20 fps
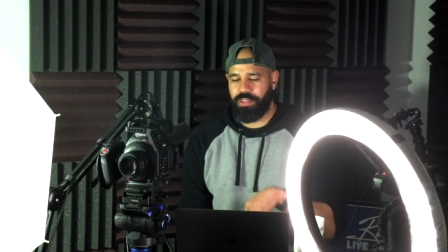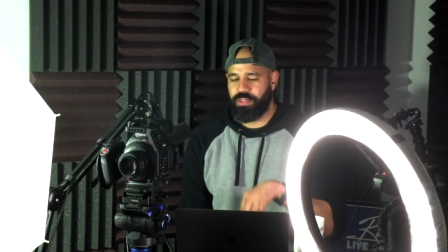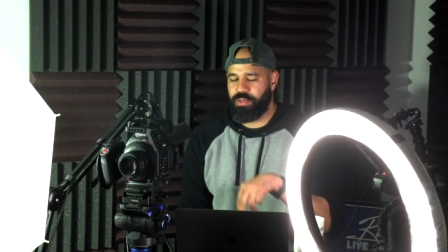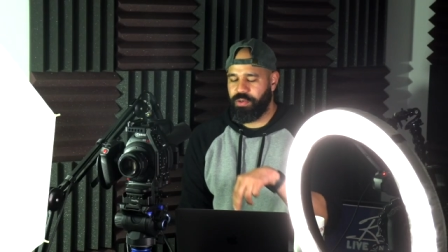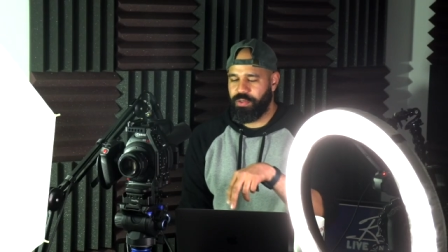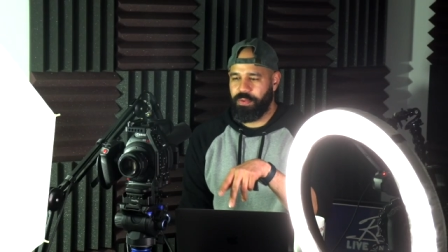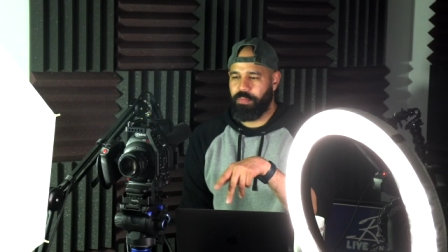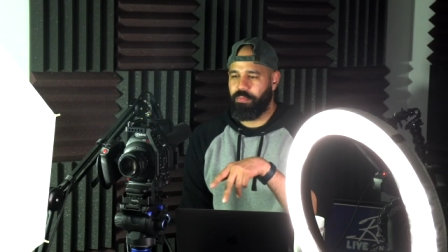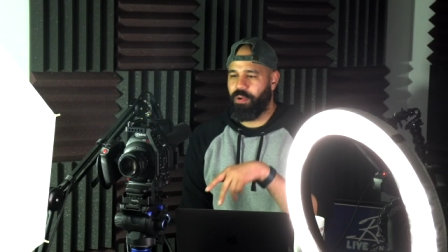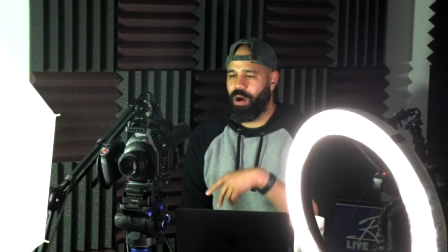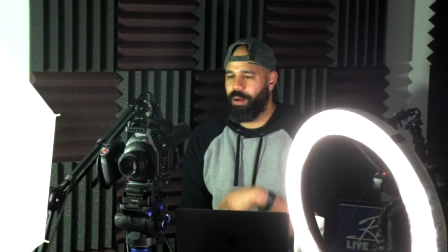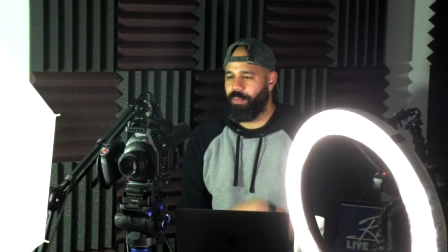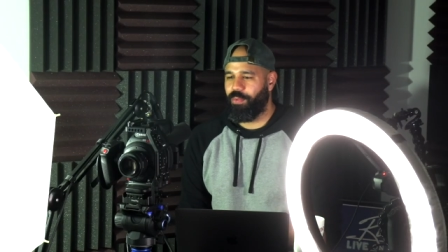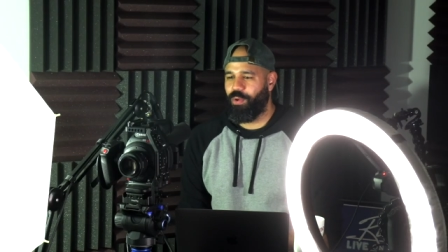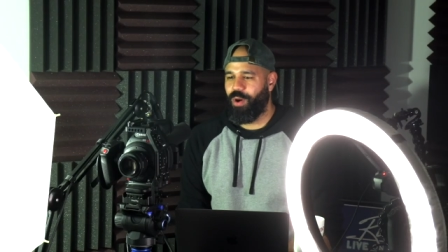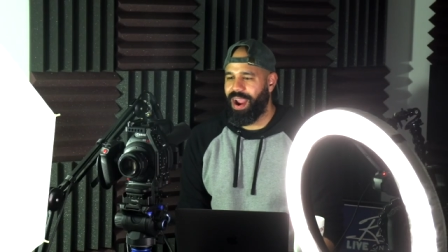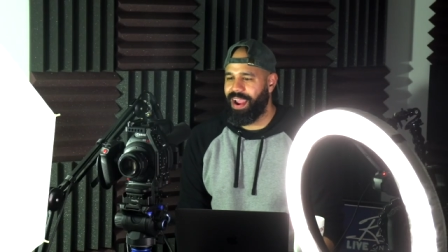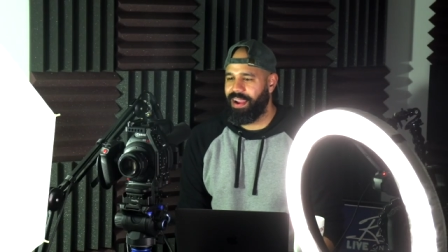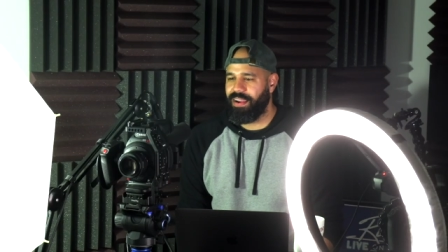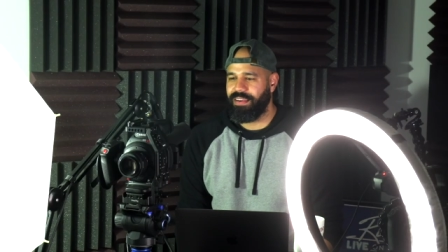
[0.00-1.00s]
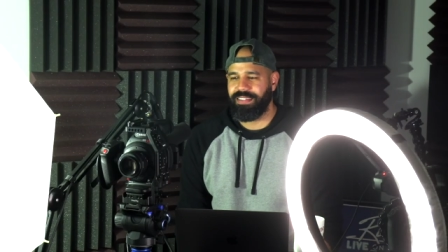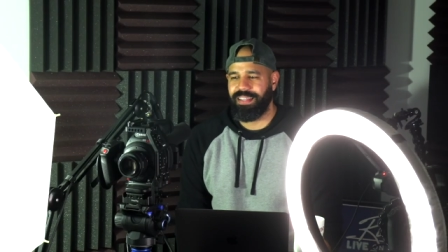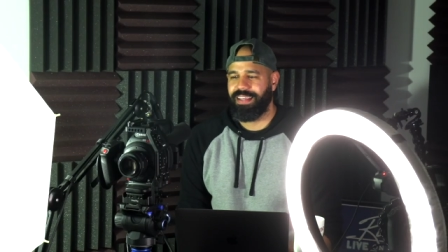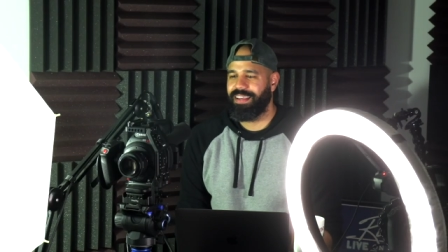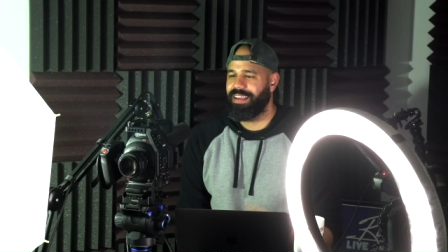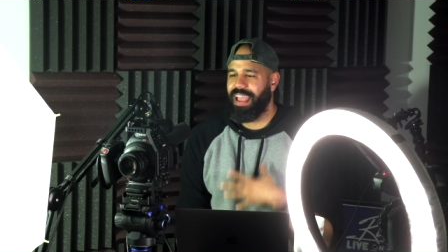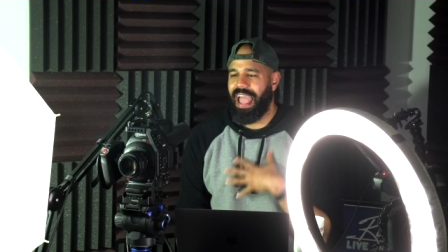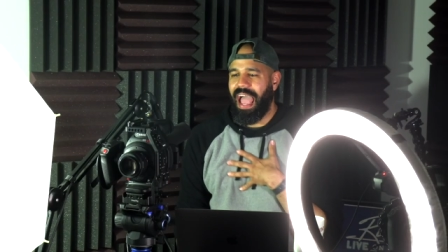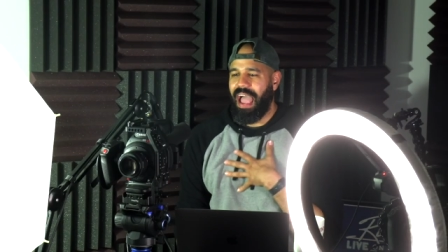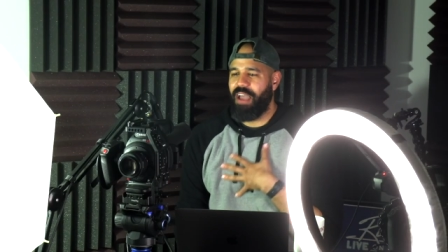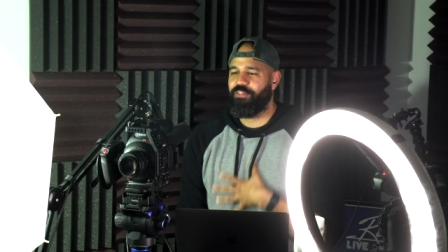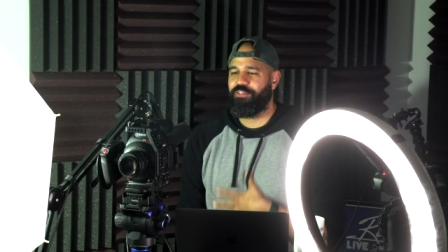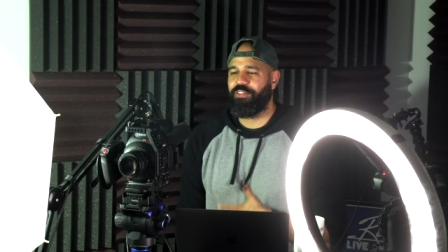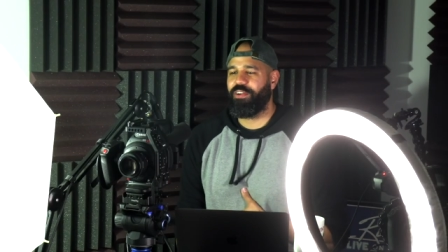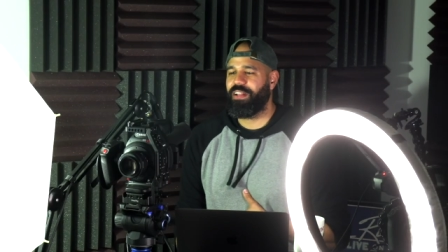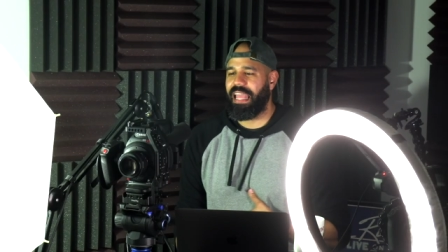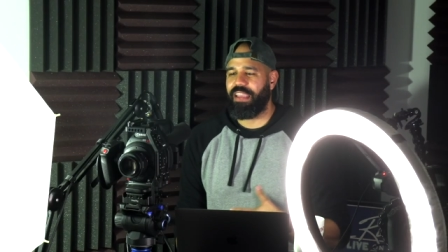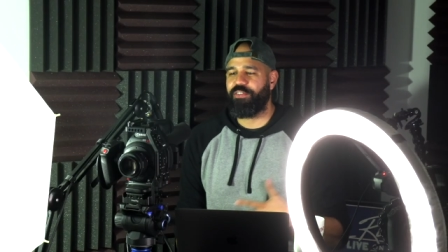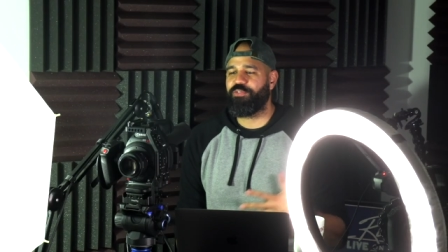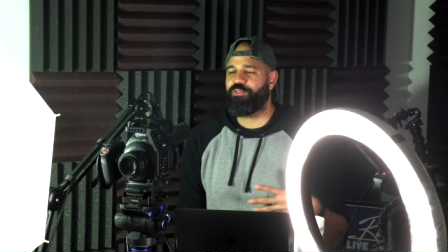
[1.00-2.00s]
through the barbed wires, I felt
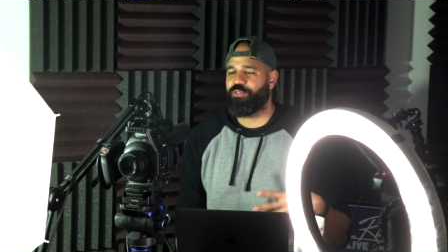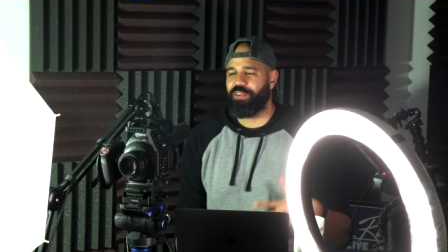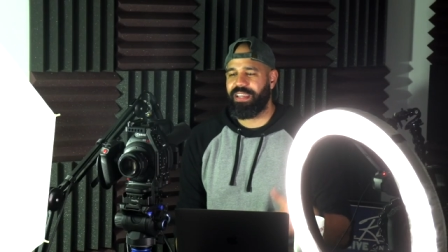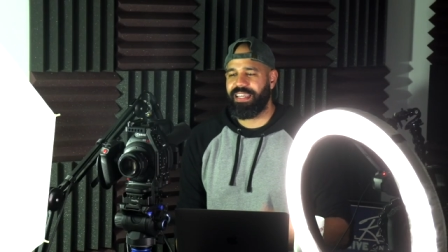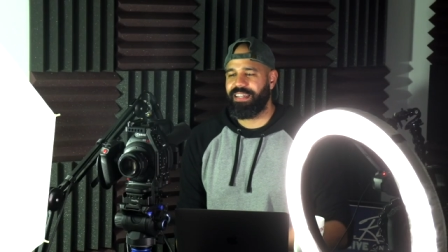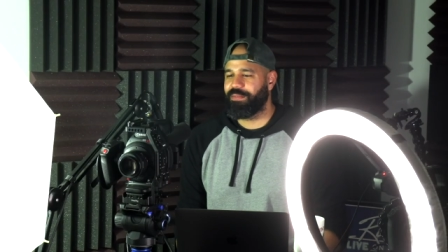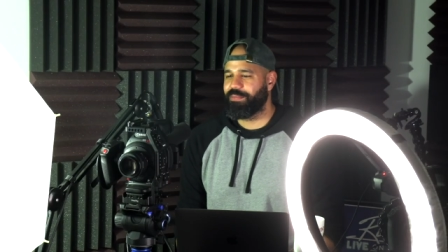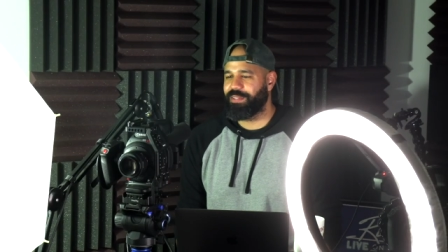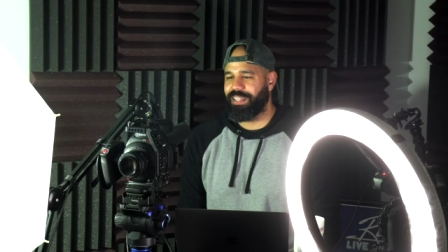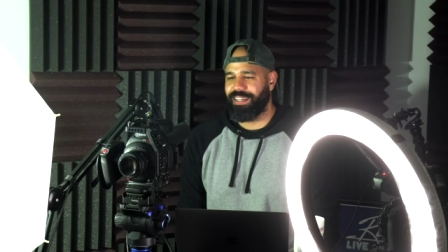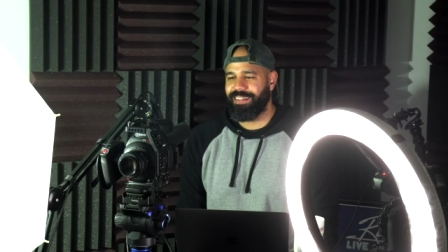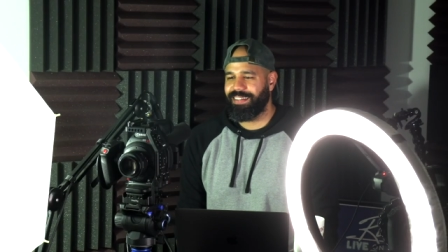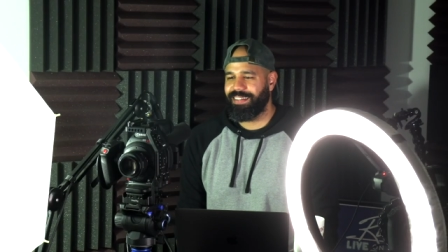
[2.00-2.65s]
like freedom, dude.